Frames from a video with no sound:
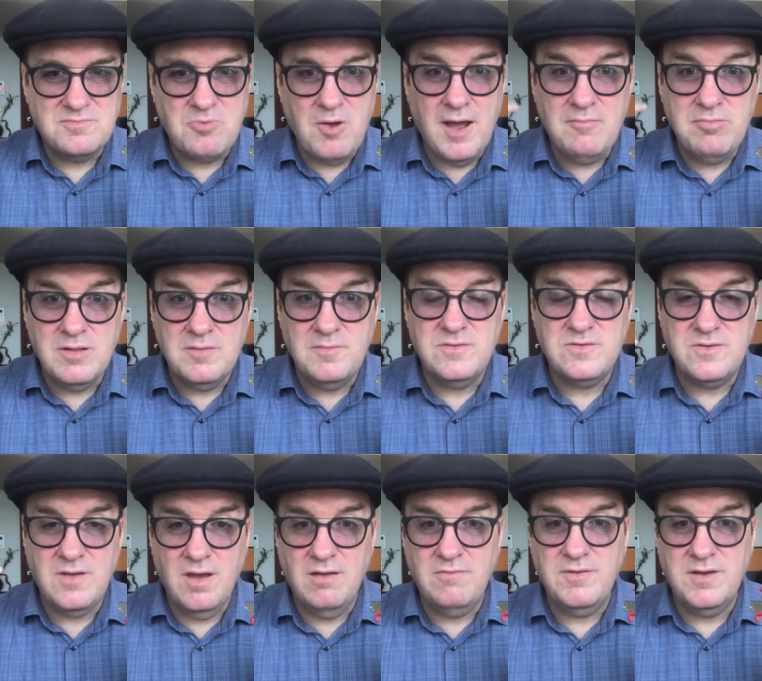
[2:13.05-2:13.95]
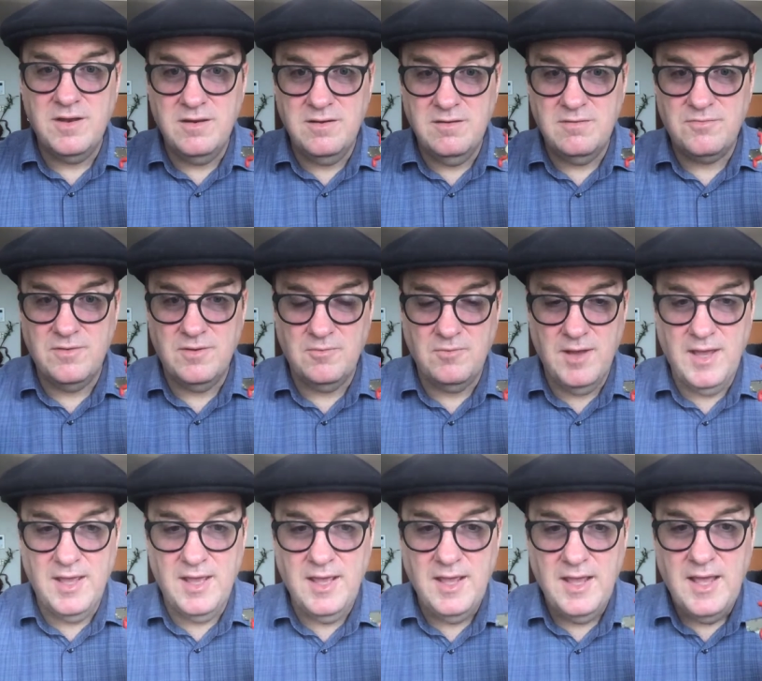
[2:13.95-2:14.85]
problem solve in a different
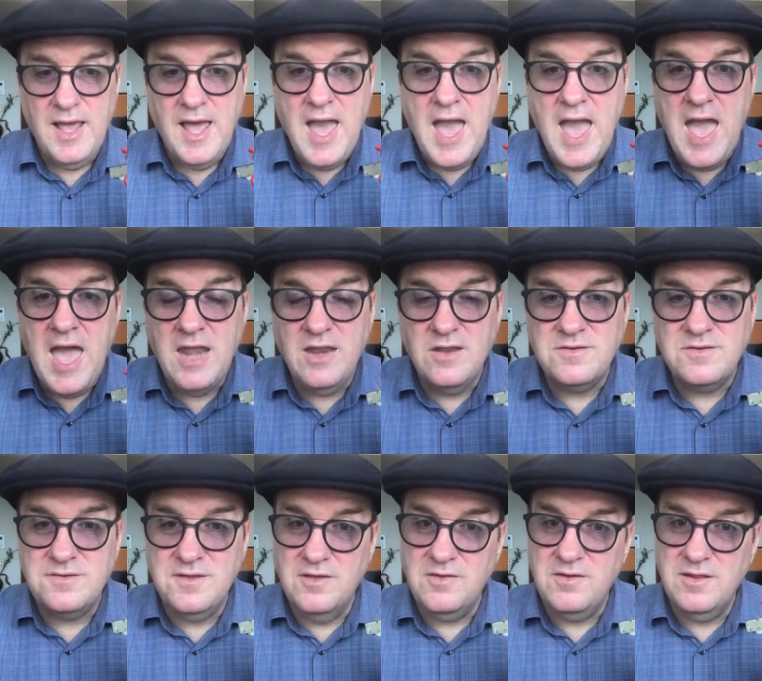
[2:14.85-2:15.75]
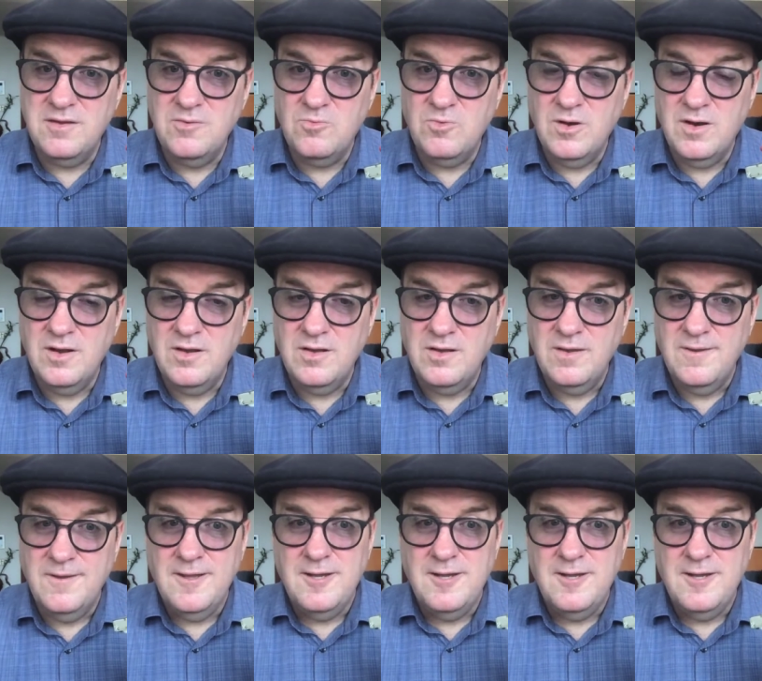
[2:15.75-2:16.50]
way, and it still didn't work.